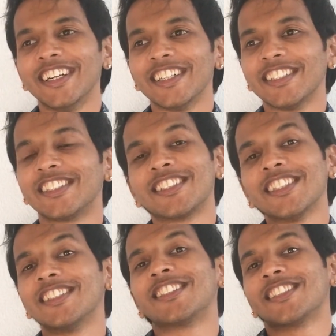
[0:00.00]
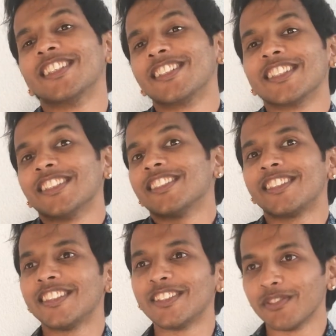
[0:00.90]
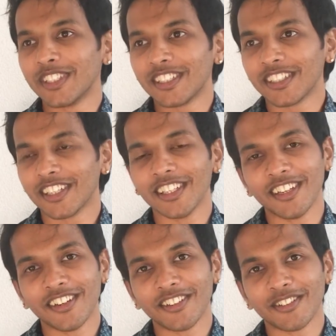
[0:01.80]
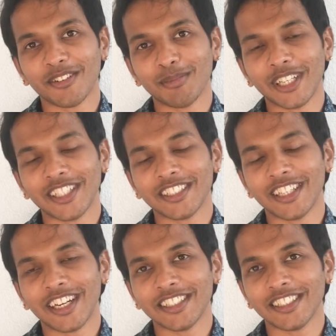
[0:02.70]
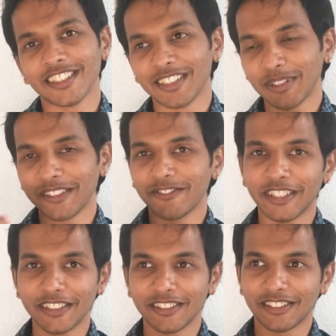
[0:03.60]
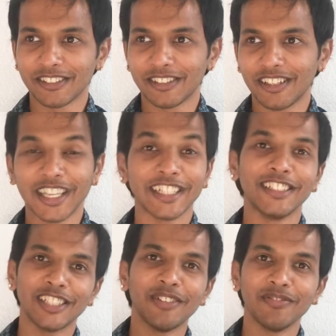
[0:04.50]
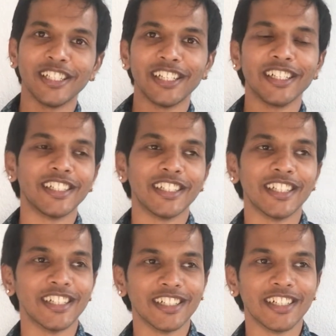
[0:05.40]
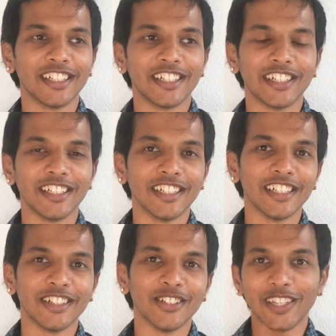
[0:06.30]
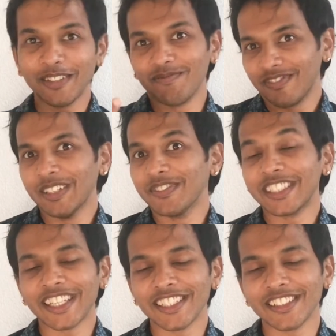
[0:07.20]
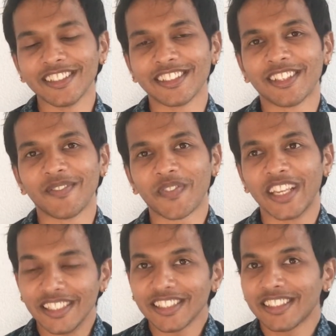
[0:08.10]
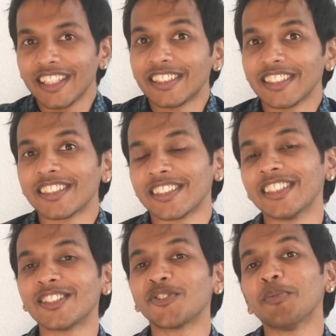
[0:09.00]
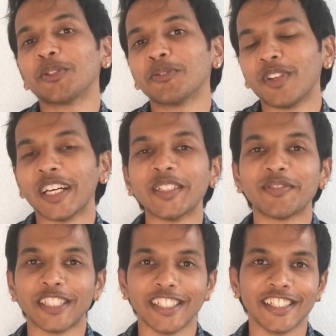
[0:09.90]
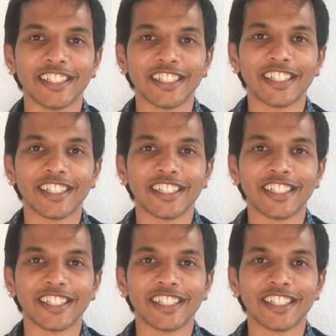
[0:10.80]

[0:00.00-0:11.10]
It's as you can just see the way my eyes and my face lightens up when I'm sharing this. There's so much of life in it.